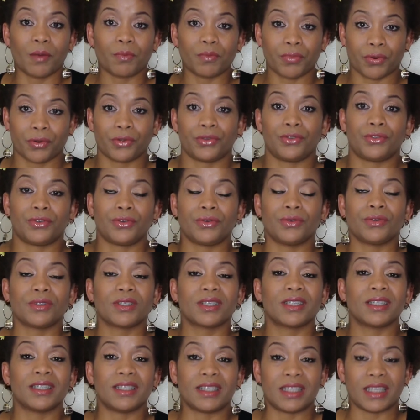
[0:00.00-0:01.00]

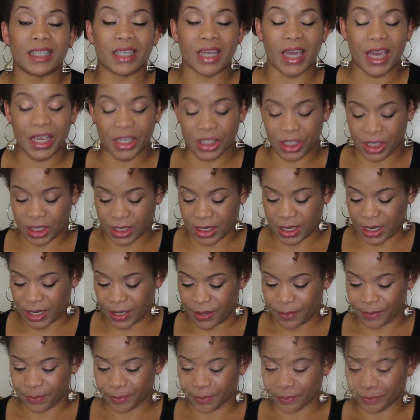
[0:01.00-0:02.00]
produce
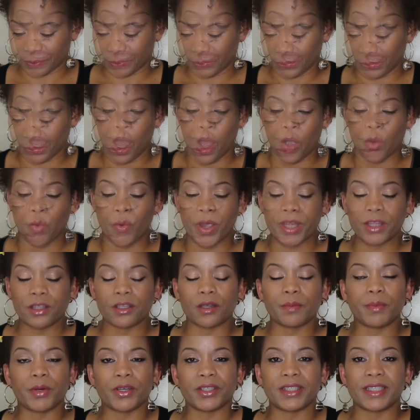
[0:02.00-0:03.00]
DHT. When
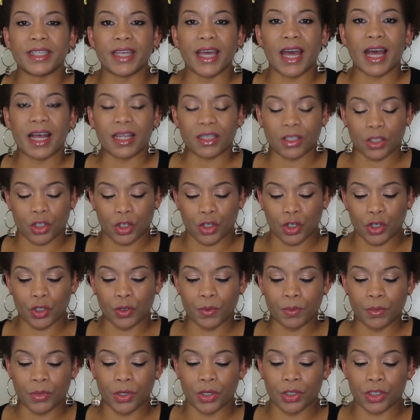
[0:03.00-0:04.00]
the body has too
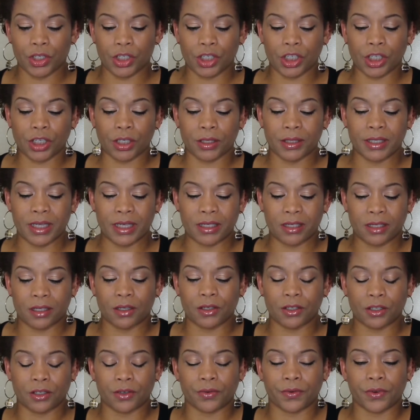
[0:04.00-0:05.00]
much
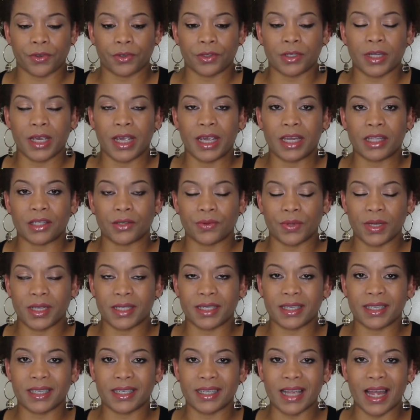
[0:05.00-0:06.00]
testosterone, it will
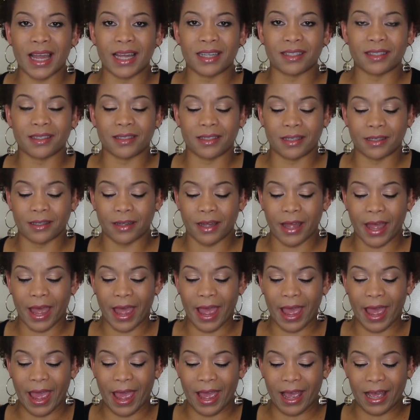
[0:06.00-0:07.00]
send the
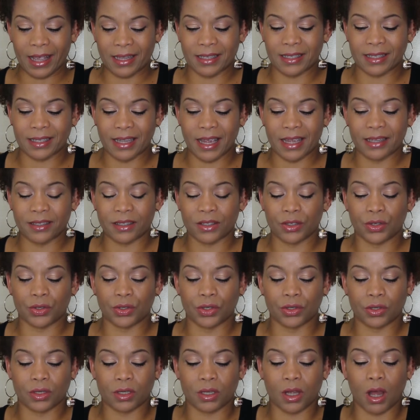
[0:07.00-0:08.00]
excess to
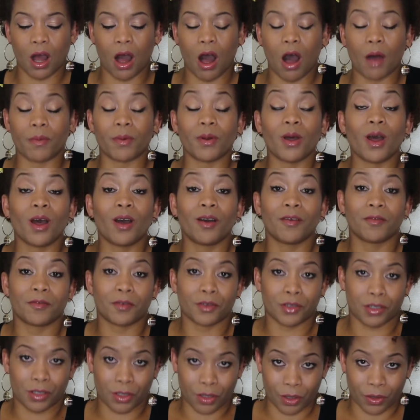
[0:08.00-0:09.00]
your scalp
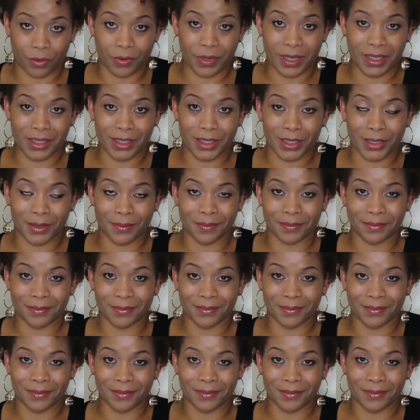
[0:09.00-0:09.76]
for storage.